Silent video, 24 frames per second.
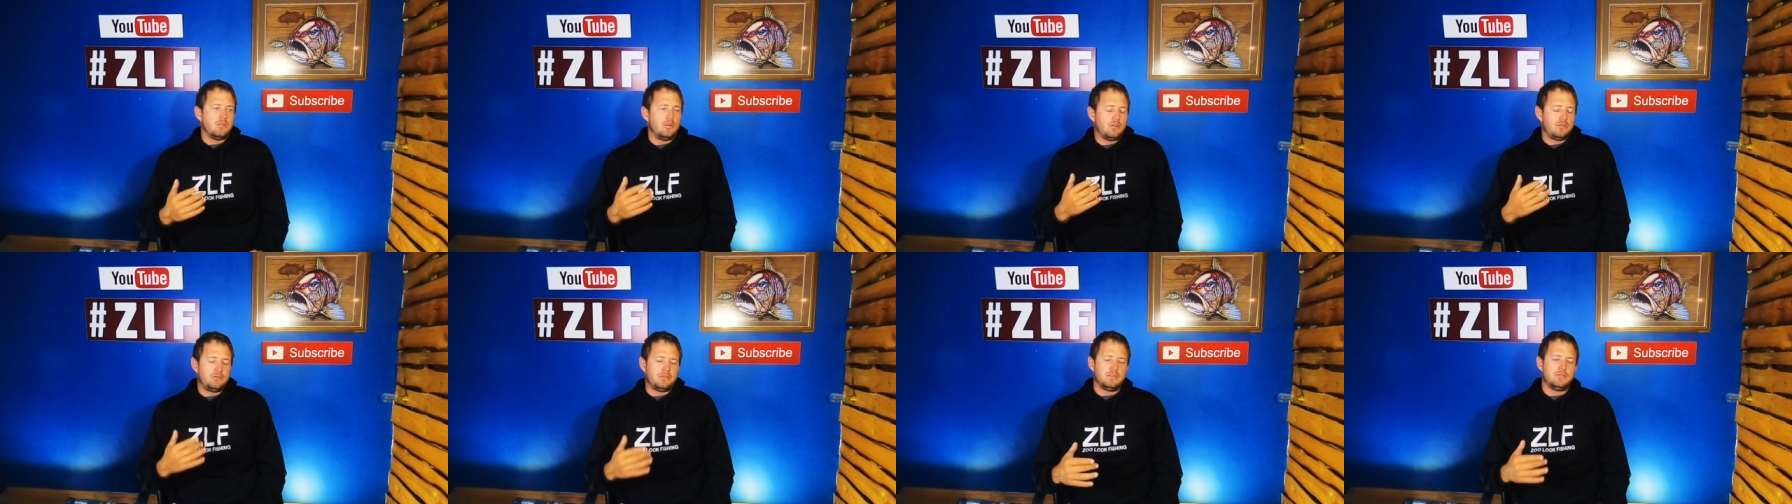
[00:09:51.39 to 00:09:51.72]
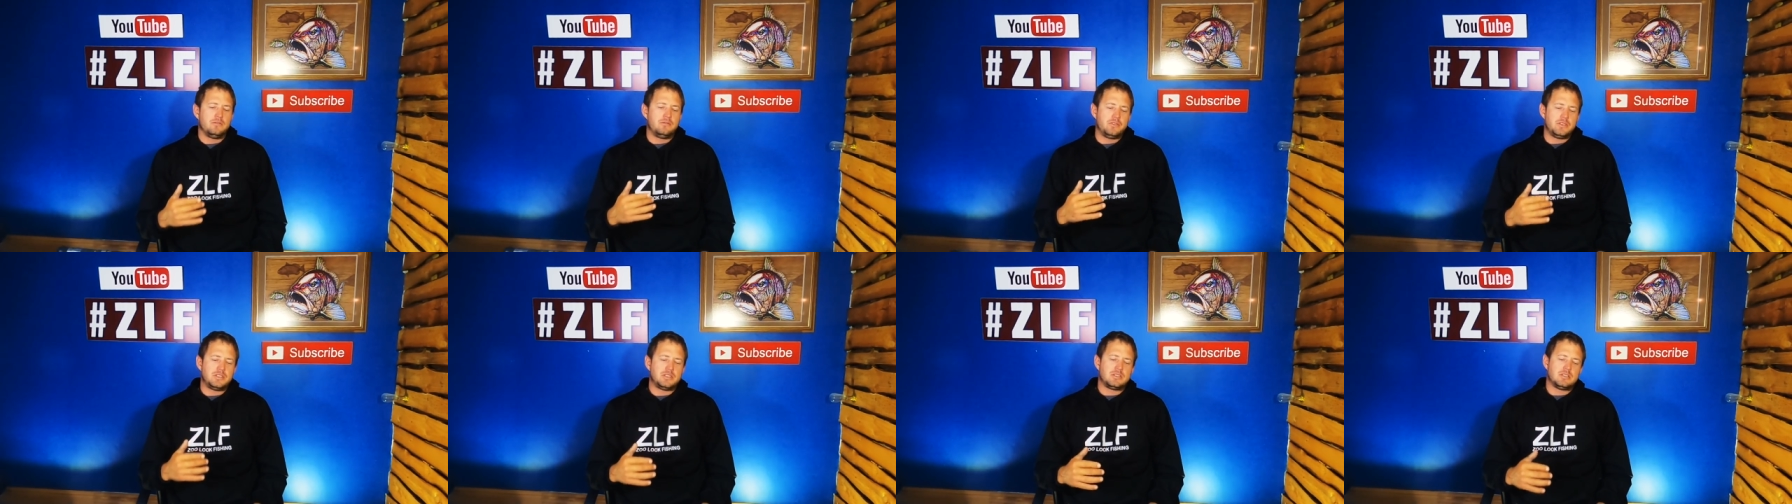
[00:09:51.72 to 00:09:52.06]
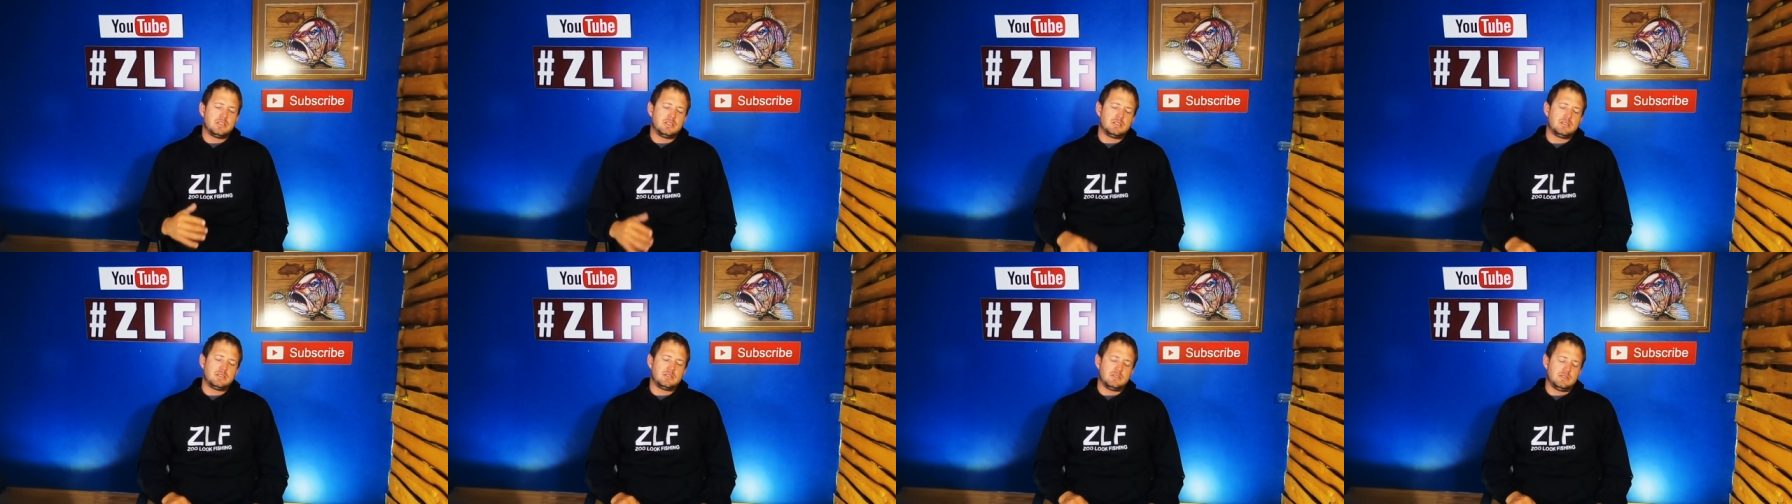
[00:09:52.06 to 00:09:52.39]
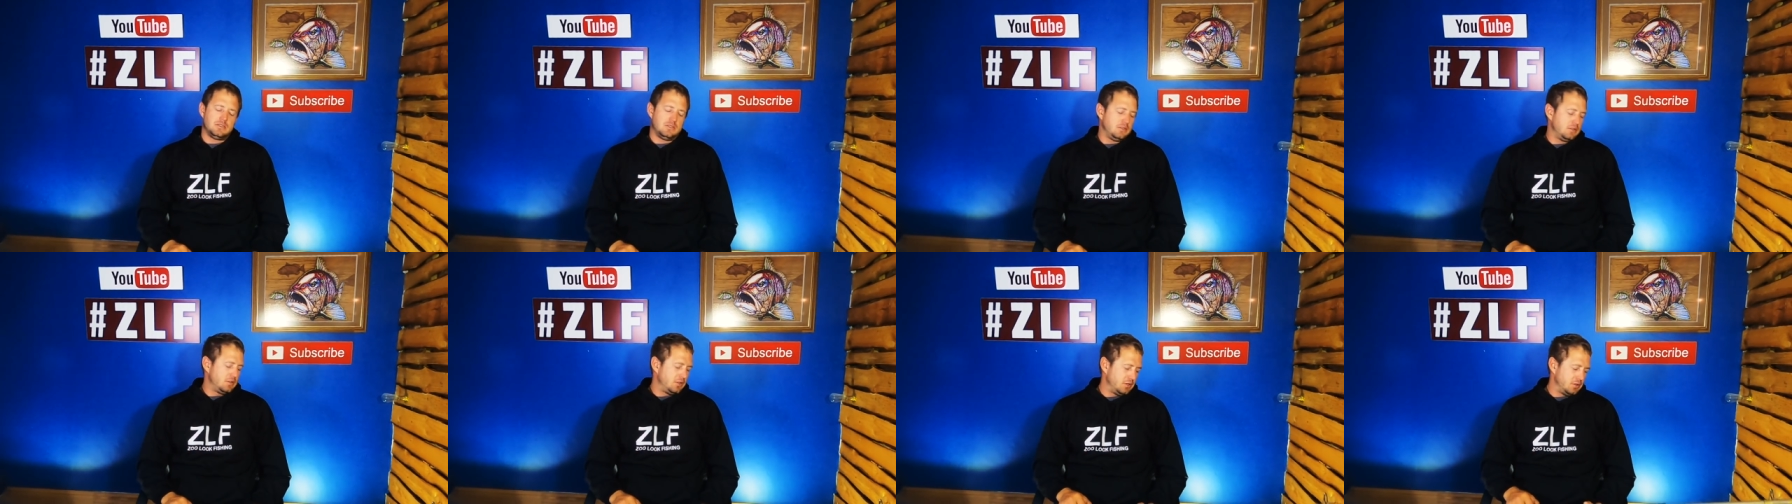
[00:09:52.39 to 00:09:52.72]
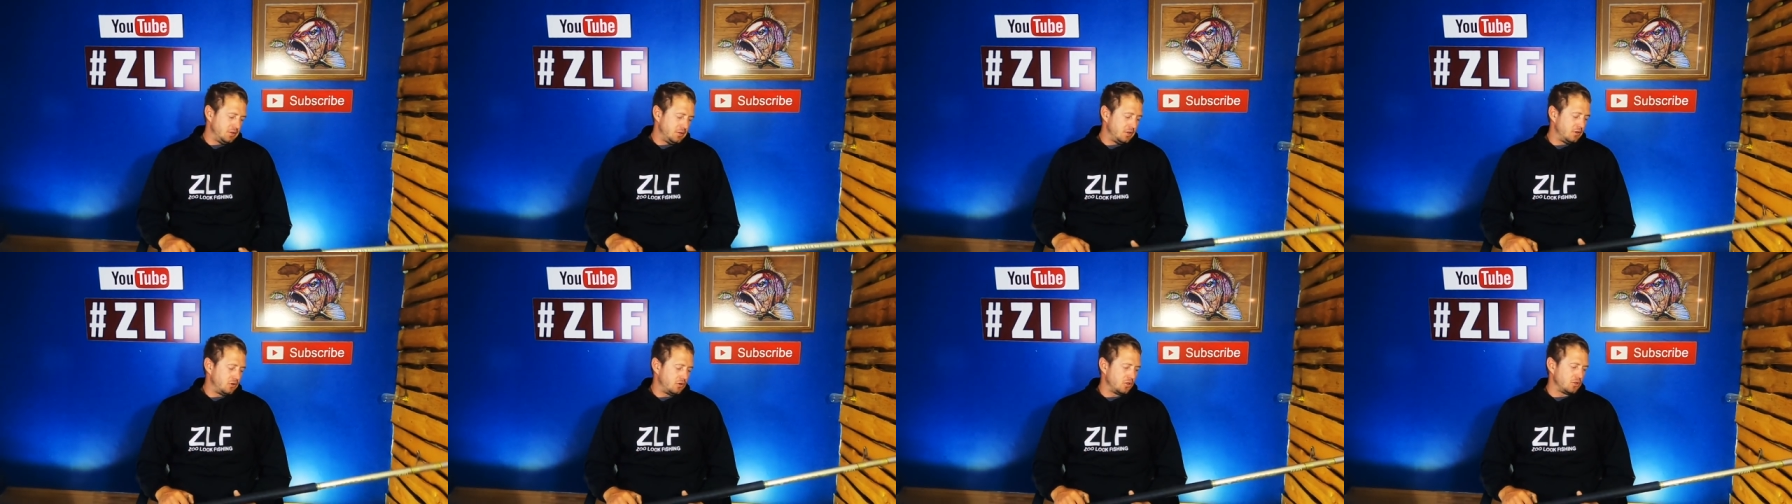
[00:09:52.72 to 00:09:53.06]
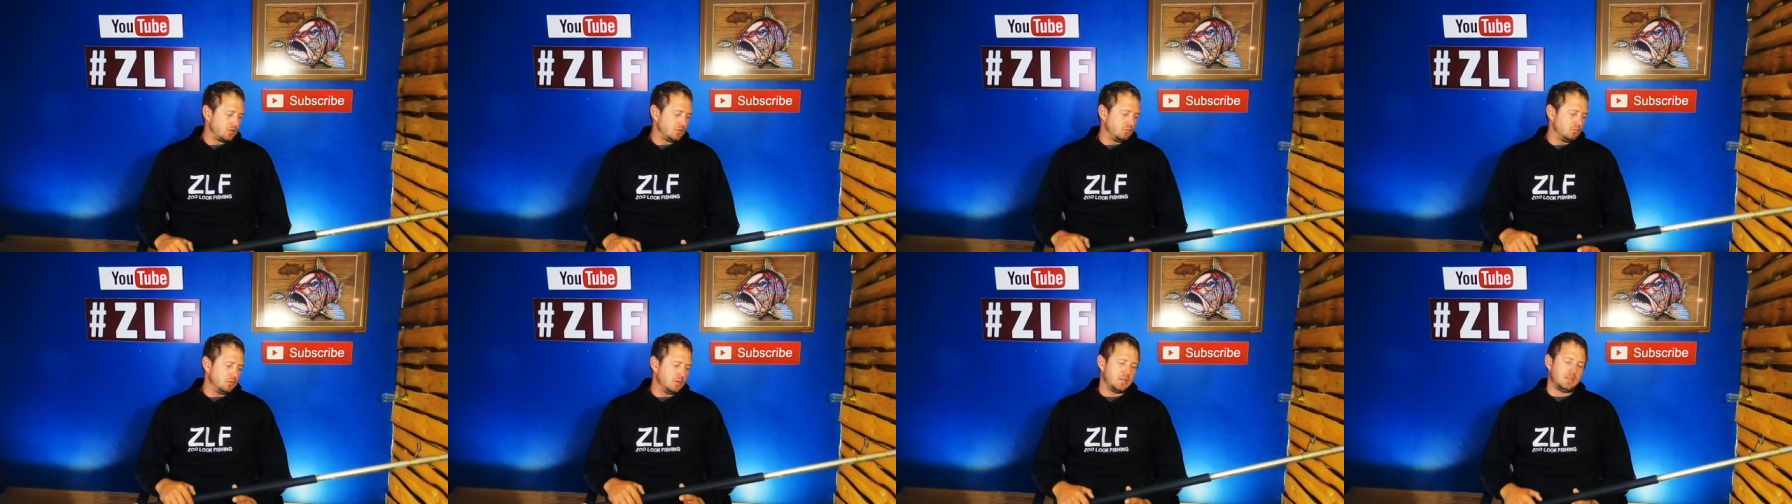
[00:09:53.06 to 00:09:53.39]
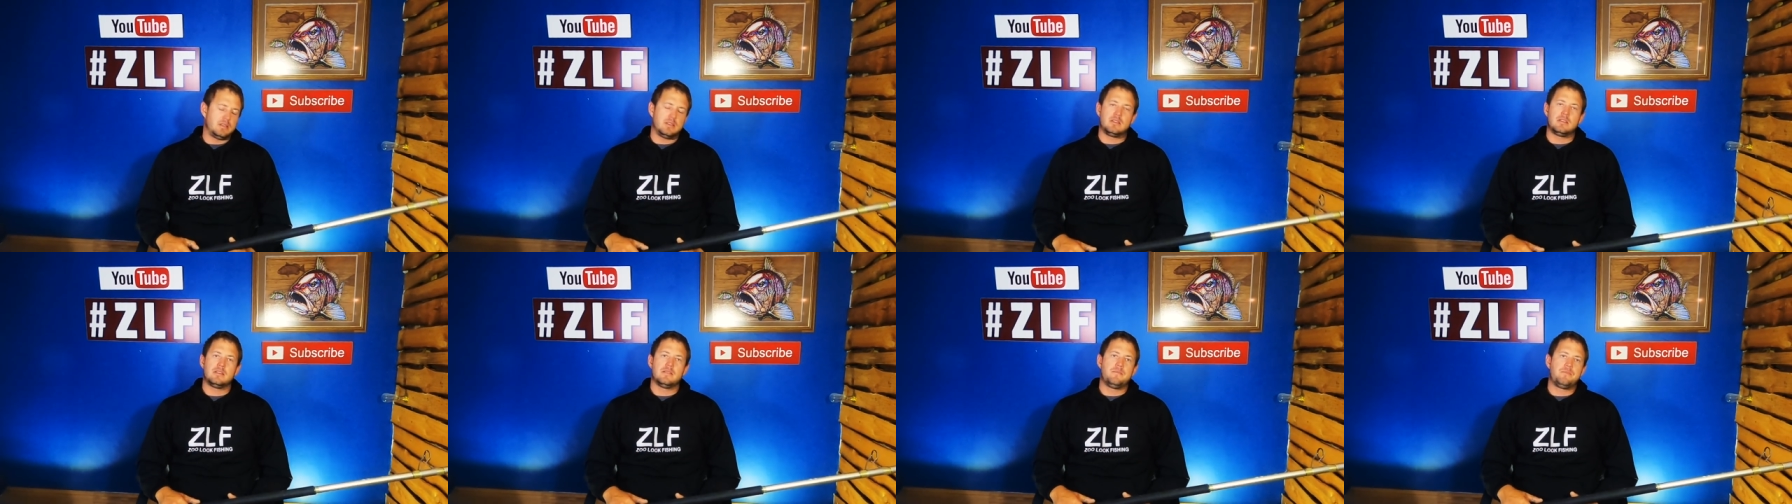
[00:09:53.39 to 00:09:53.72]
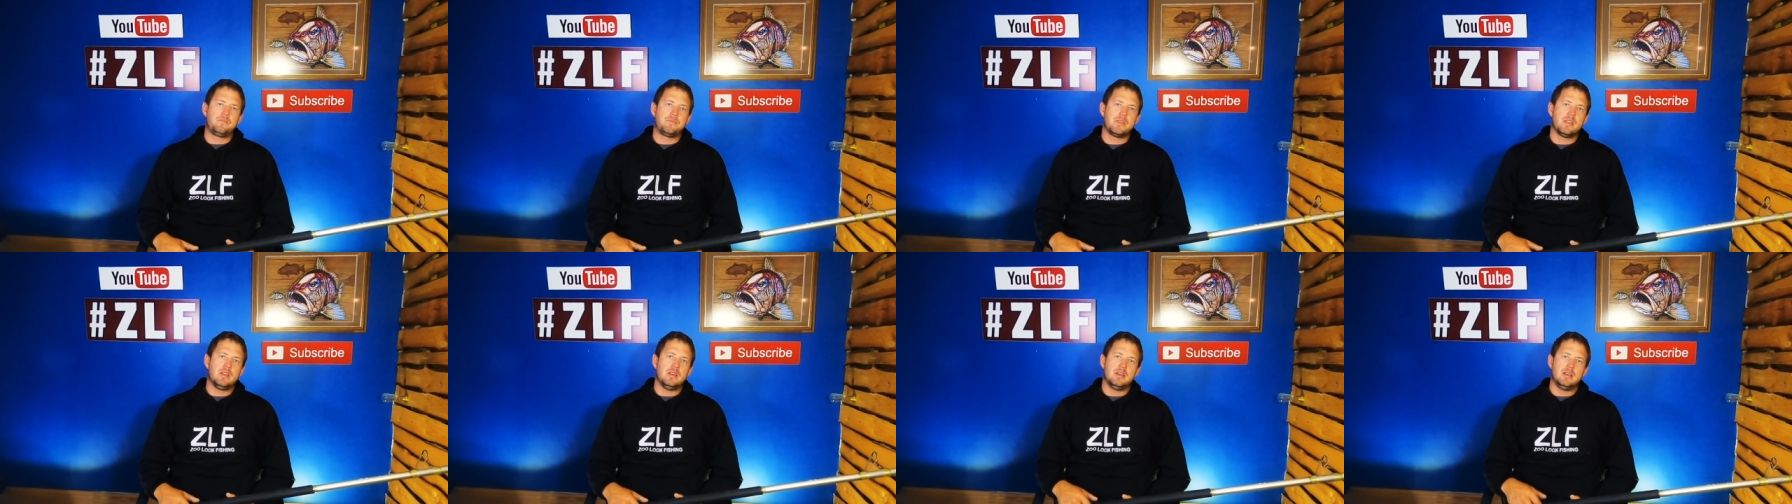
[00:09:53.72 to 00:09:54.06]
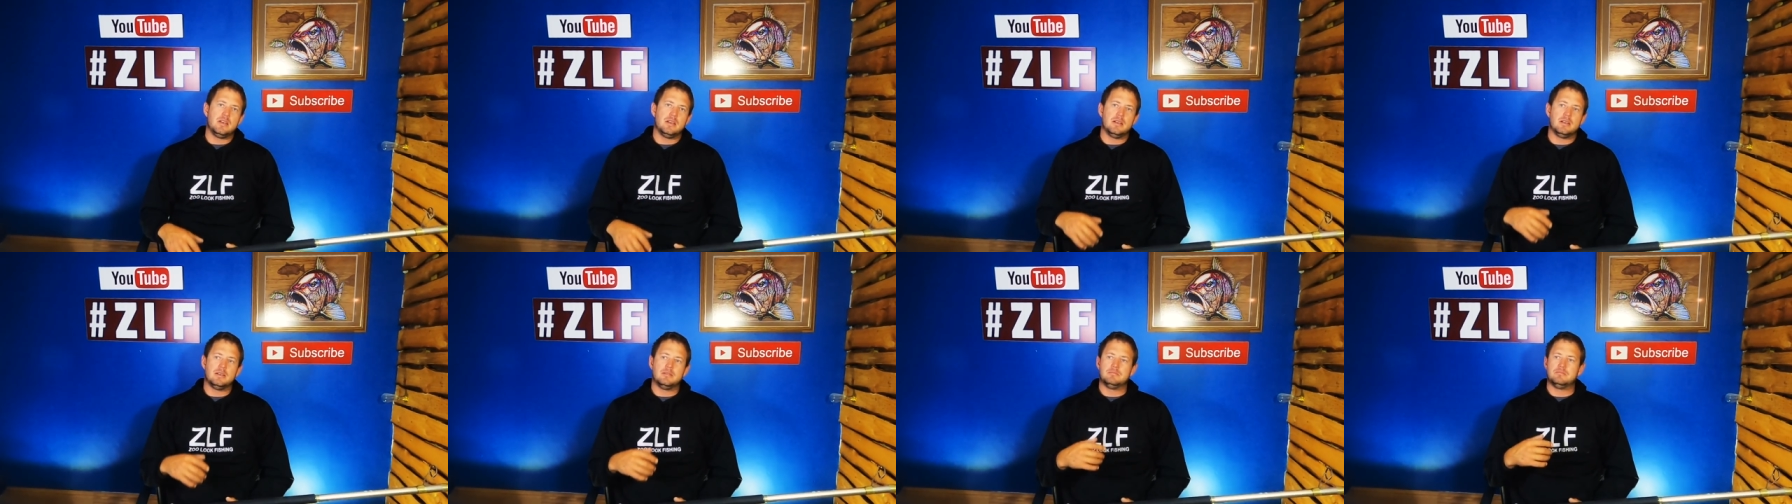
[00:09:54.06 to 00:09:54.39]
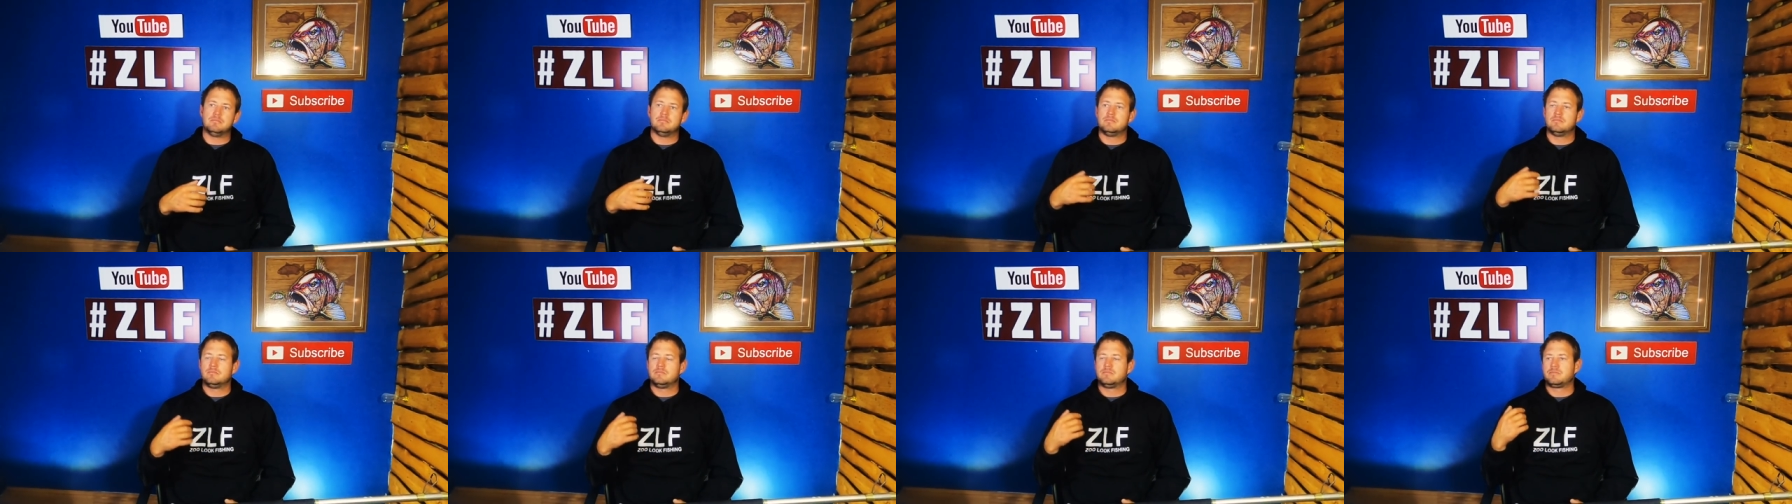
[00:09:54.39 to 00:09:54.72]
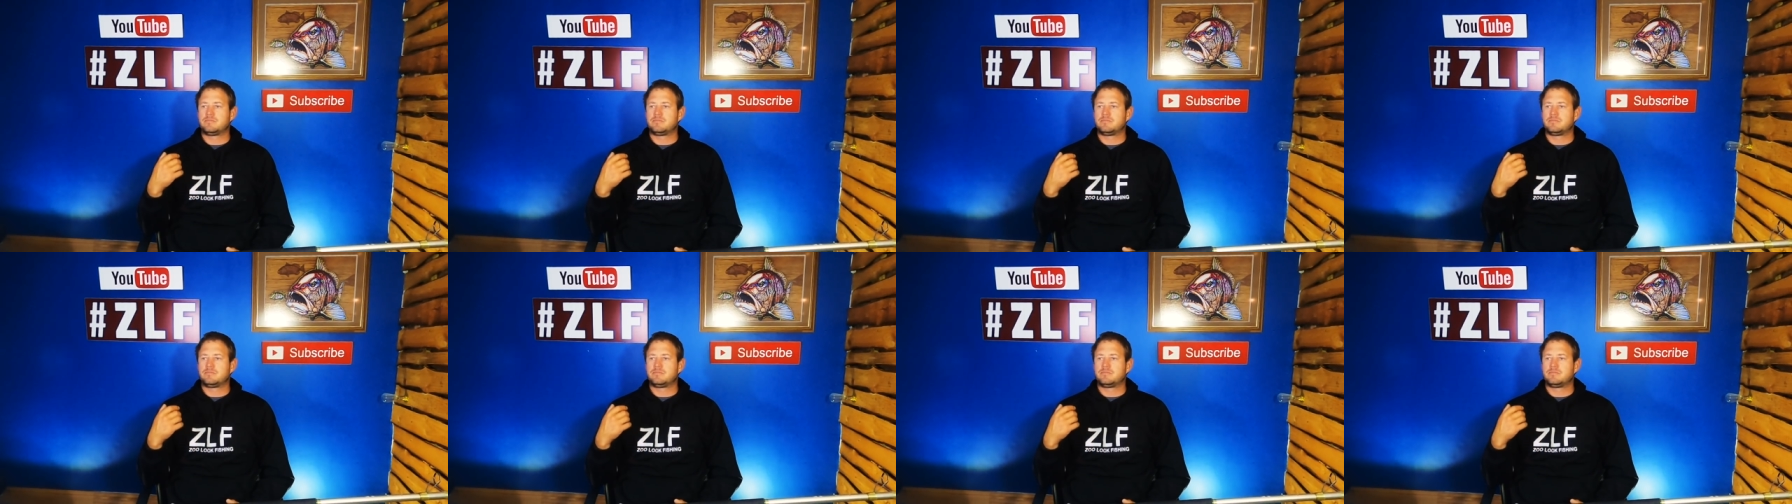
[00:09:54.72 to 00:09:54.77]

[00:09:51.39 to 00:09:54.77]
often fish this the, the rod with um,